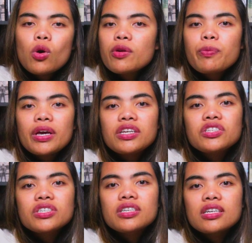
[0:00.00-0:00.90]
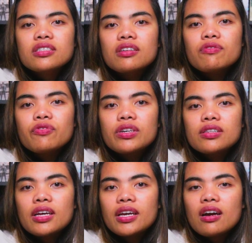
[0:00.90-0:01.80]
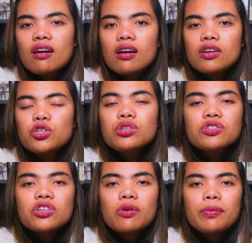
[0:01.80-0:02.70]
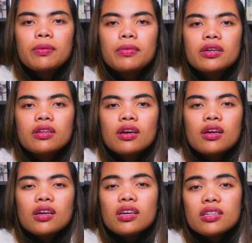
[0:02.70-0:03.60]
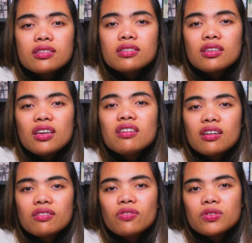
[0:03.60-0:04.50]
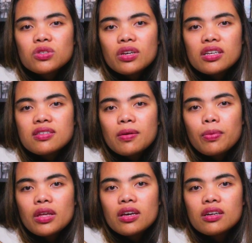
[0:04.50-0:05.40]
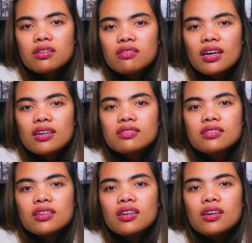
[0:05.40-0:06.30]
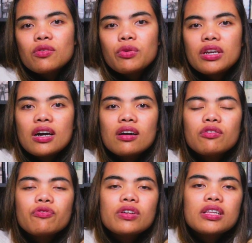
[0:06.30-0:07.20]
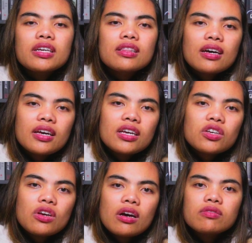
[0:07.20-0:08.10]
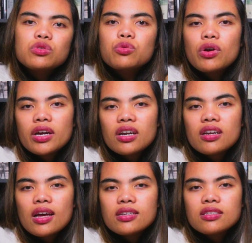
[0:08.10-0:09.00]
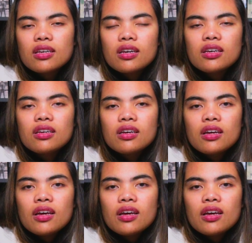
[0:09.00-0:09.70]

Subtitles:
One page doesn't feel like a huge commitment. It's enough to get something down without feeling like you have to write an essay.